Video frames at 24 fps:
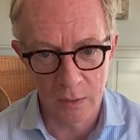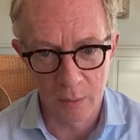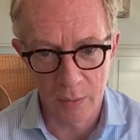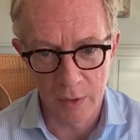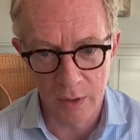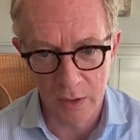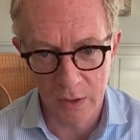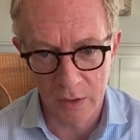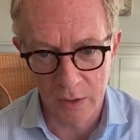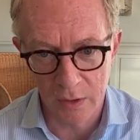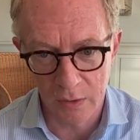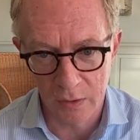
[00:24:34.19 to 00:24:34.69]

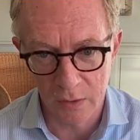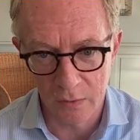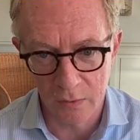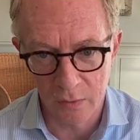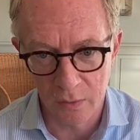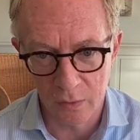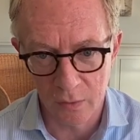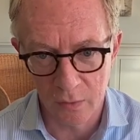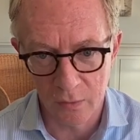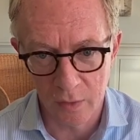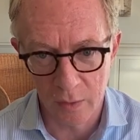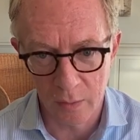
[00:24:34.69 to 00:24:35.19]
patients for
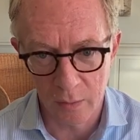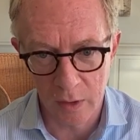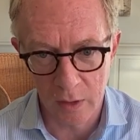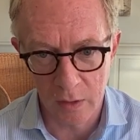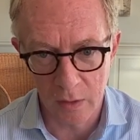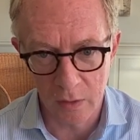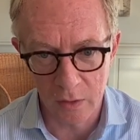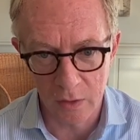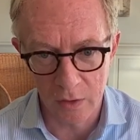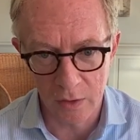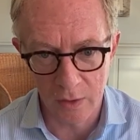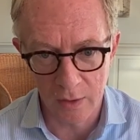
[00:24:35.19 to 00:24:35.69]

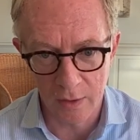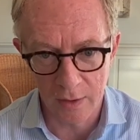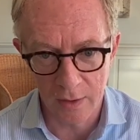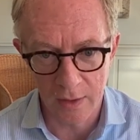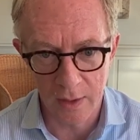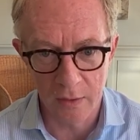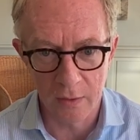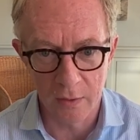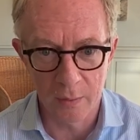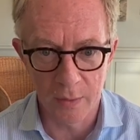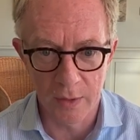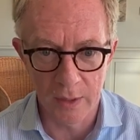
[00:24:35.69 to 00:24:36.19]
pharmacological
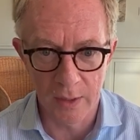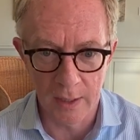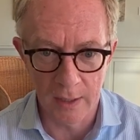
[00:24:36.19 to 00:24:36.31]
therapy.